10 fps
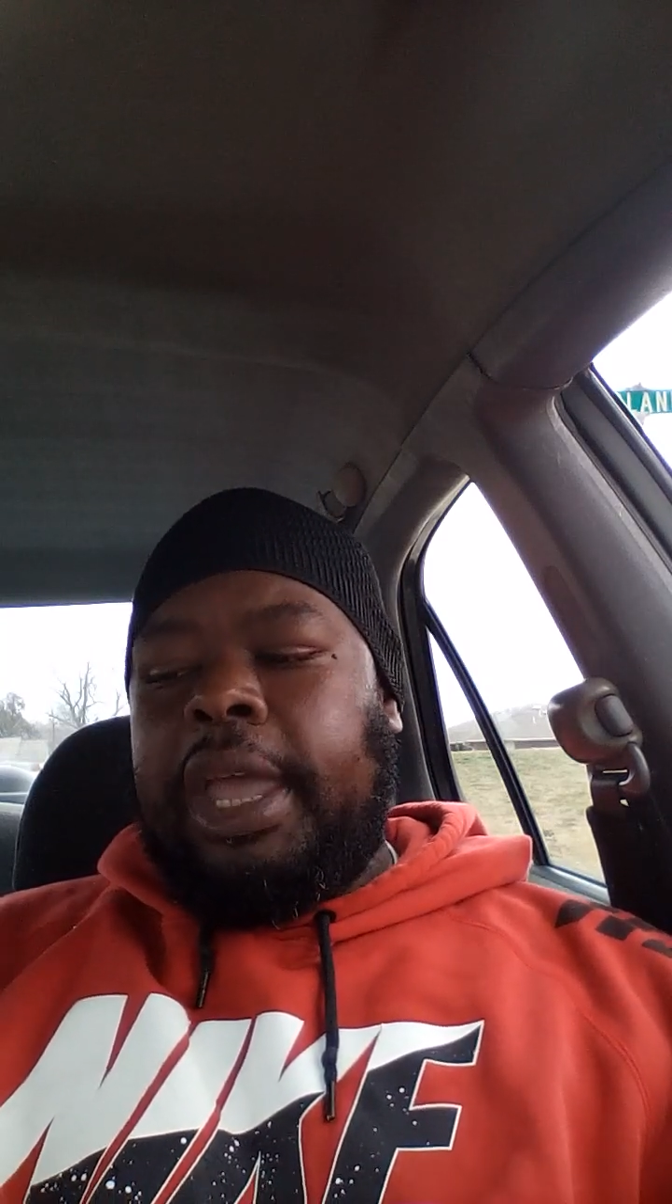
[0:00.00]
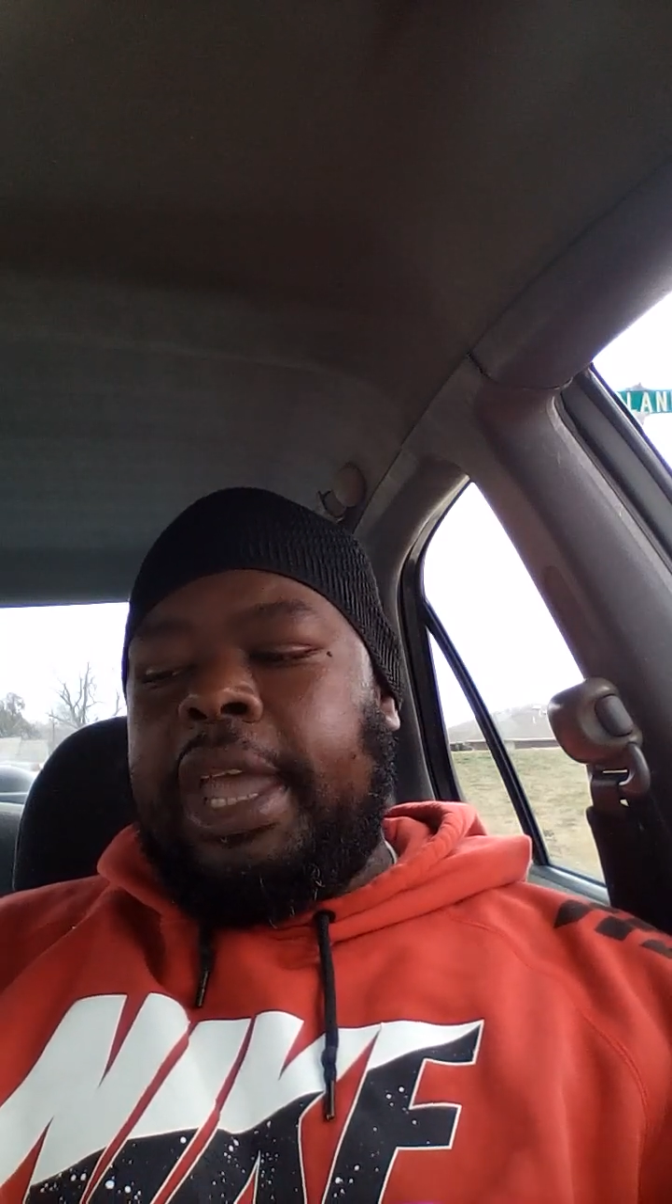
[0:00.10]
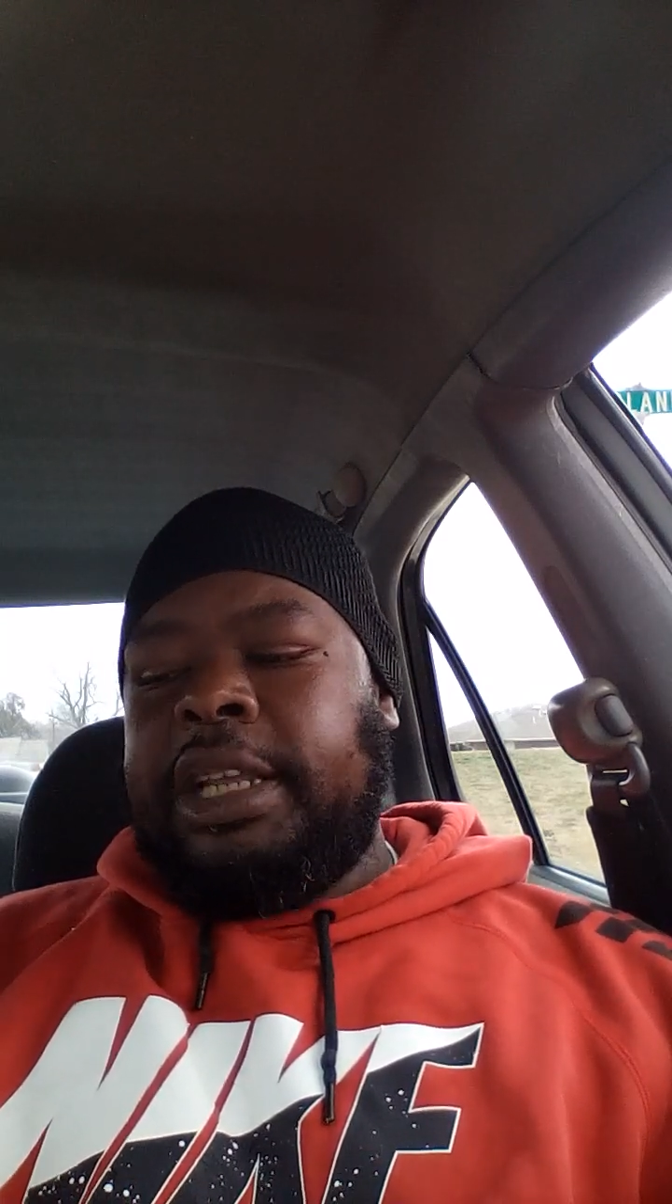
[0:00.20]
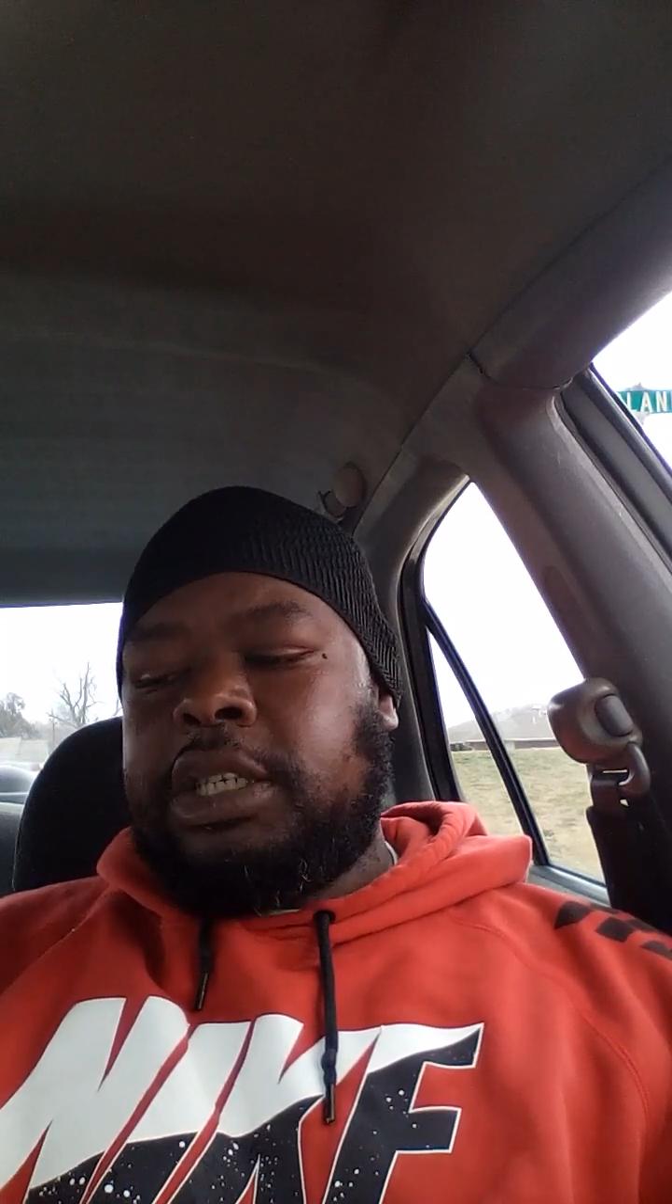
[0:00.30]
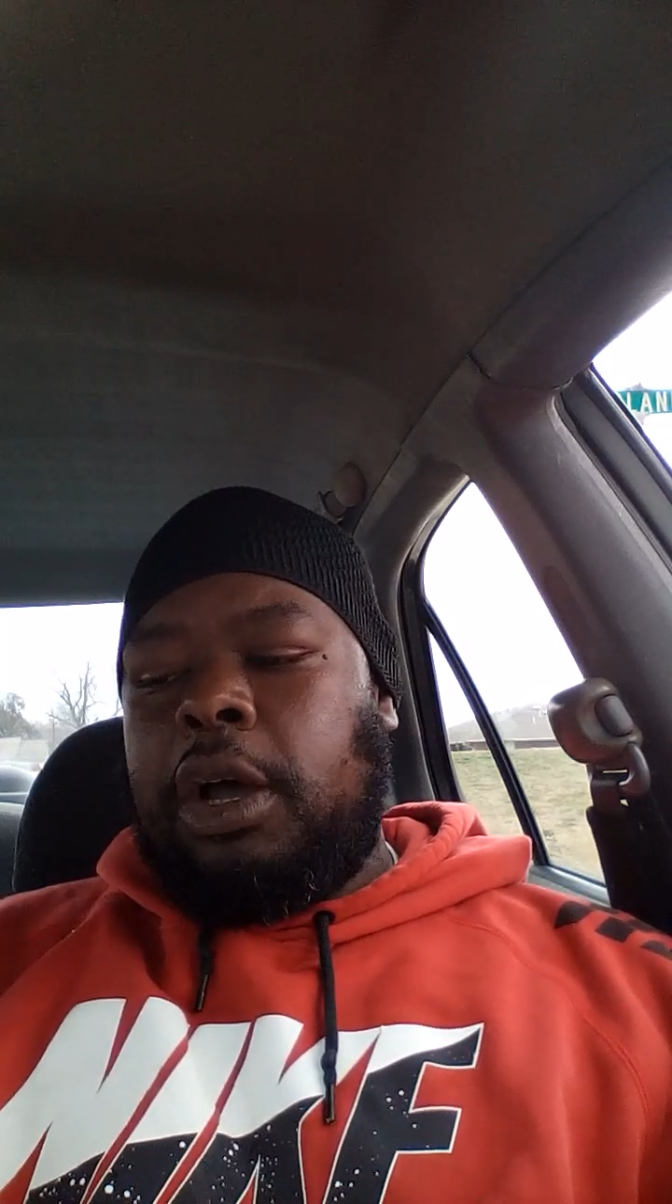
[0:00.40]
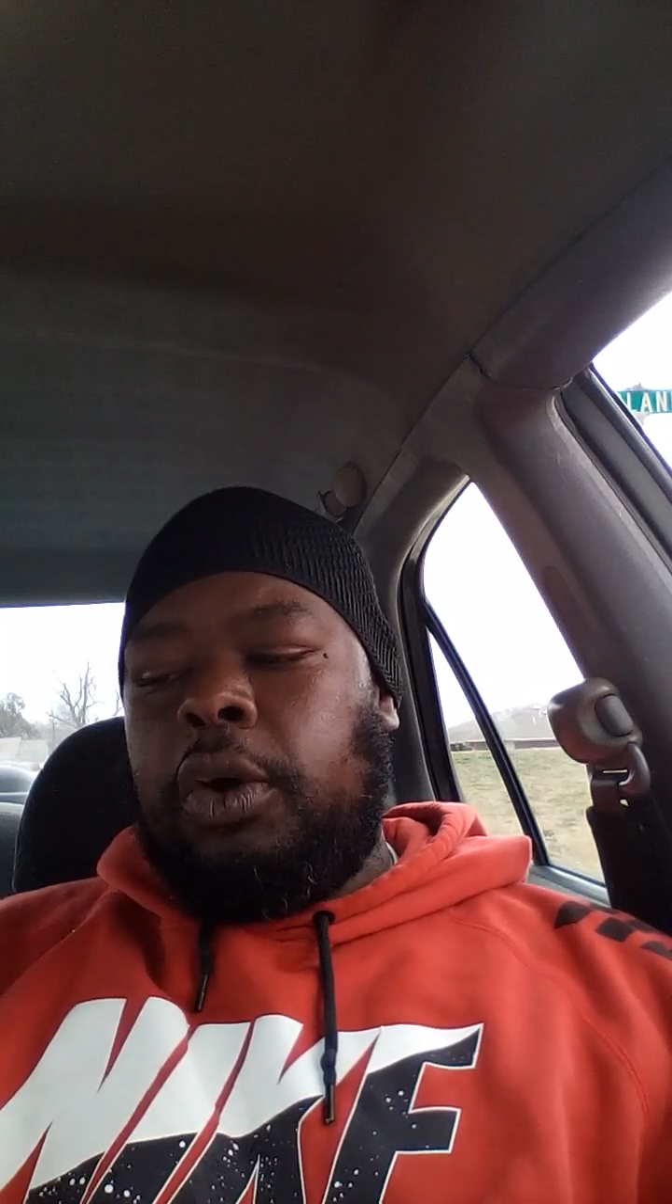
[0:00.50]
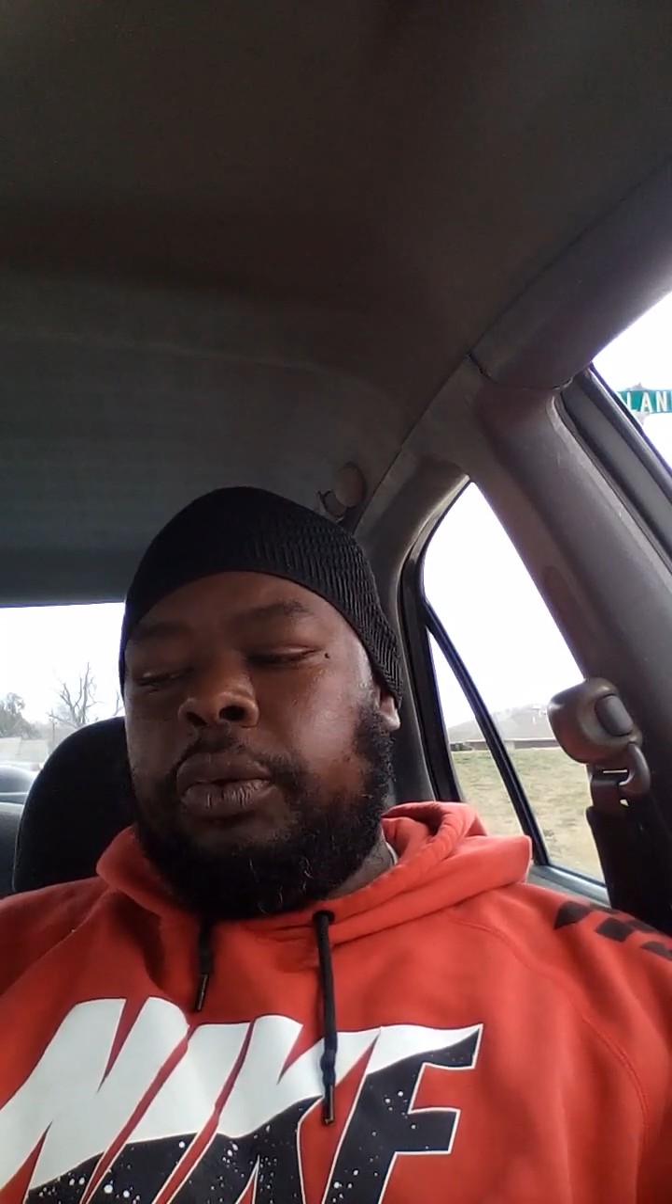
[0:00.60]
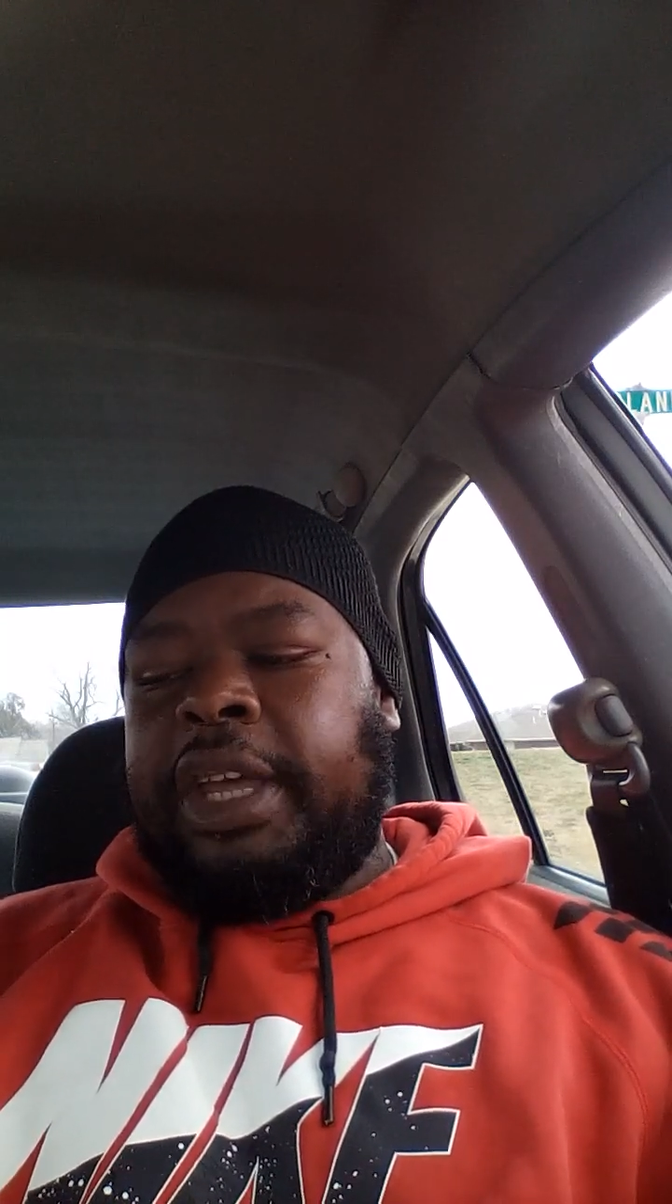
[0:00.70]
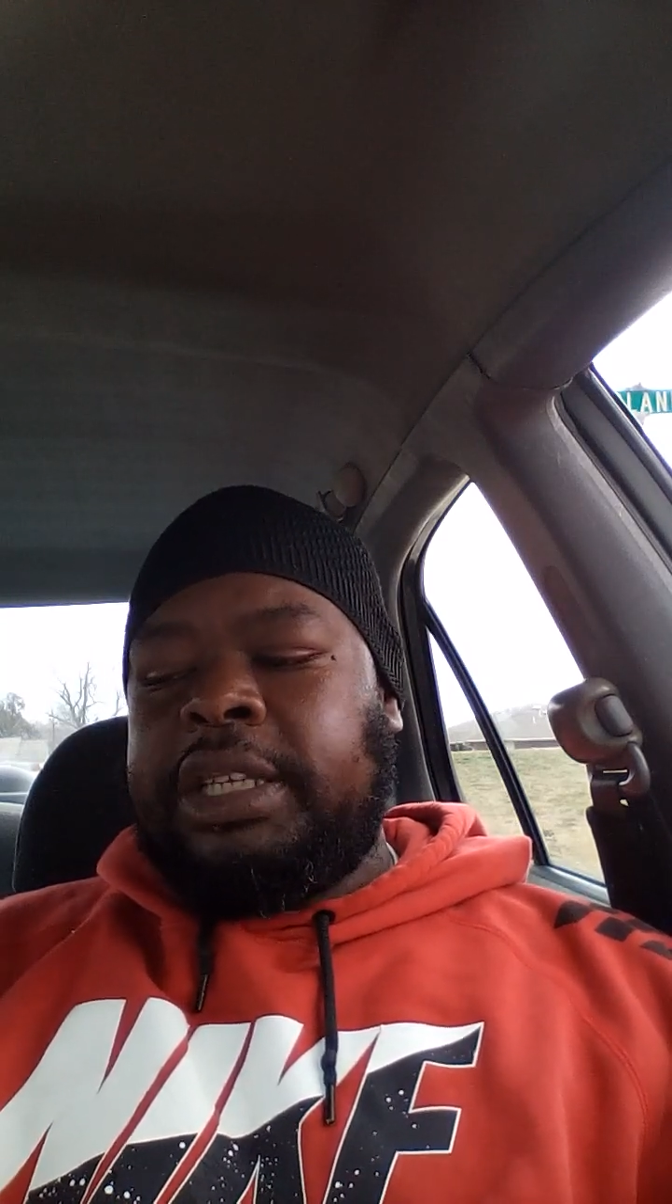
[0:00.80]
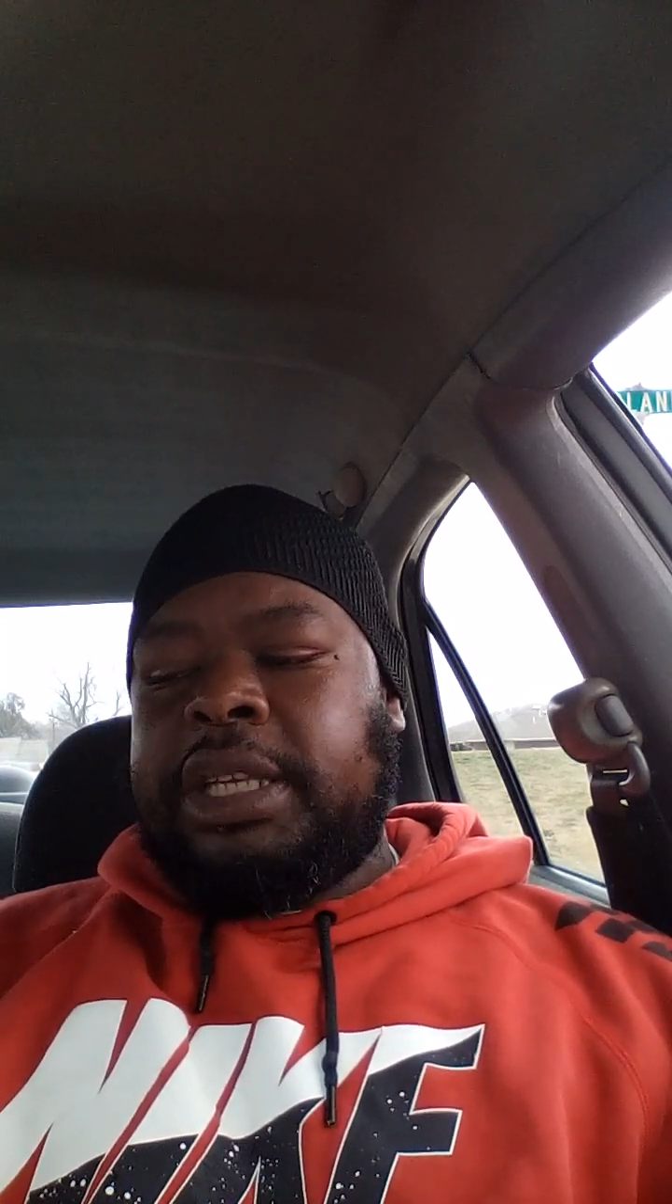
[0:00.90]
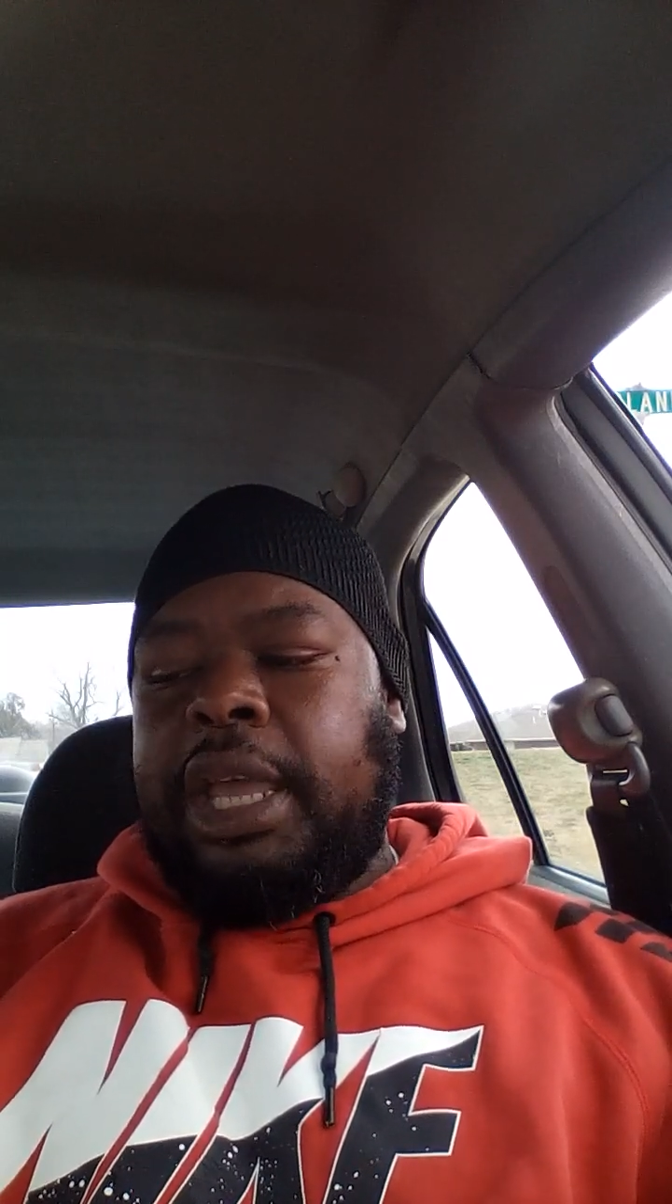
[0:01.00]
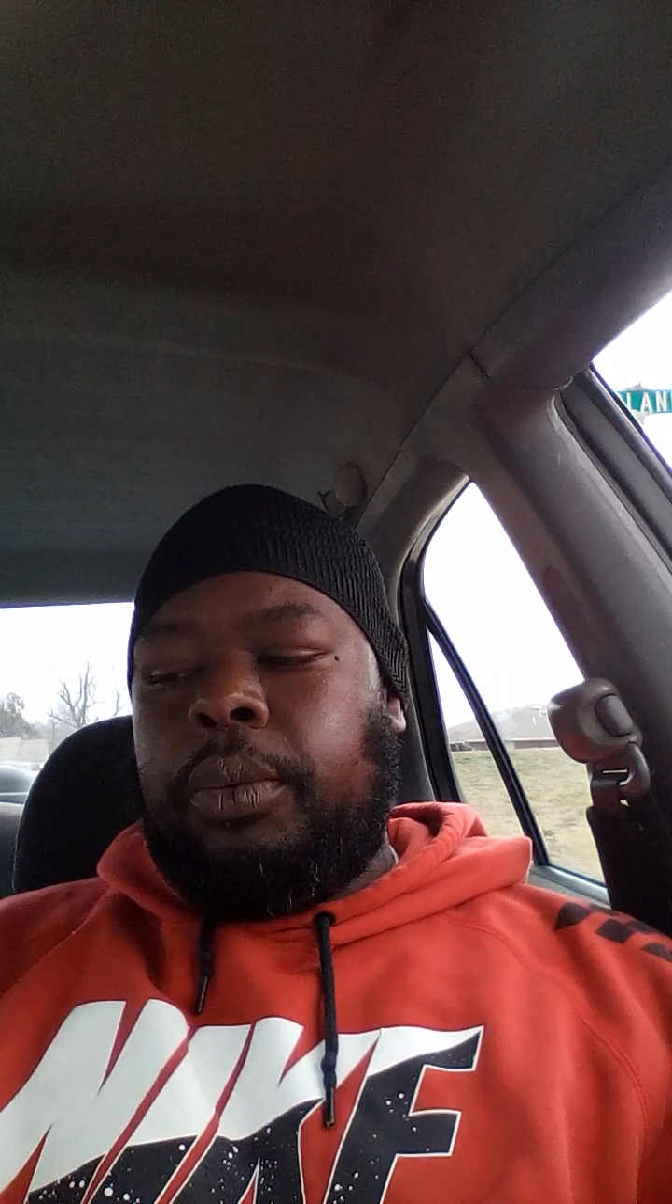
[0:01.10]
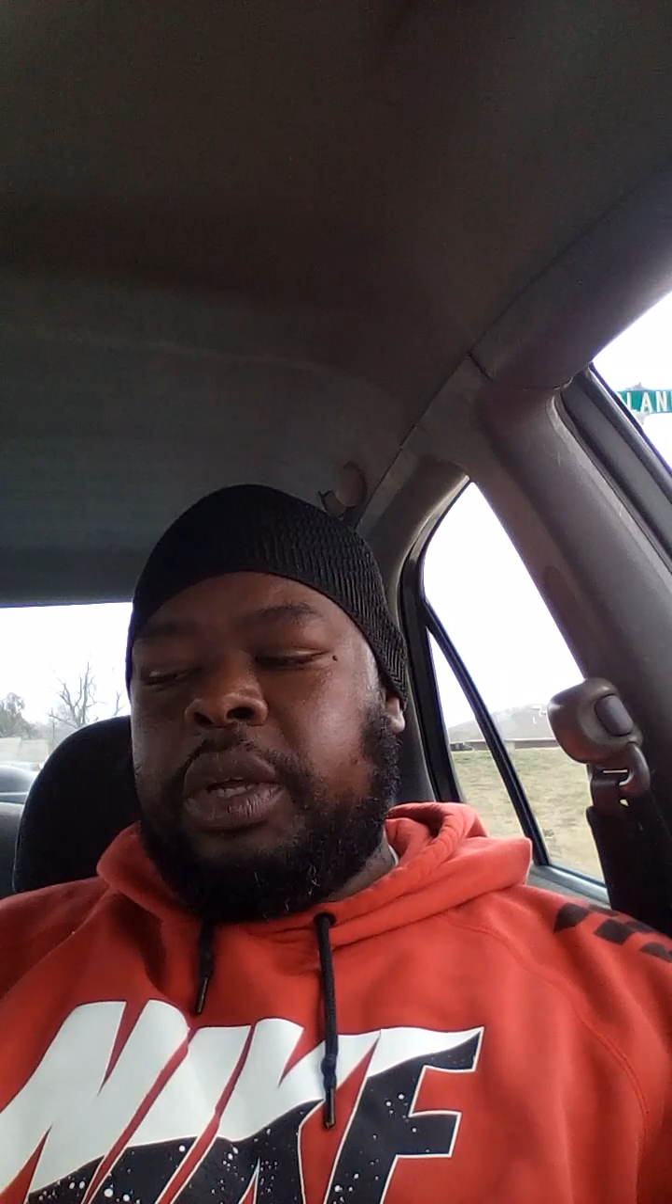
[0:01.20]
And so they say,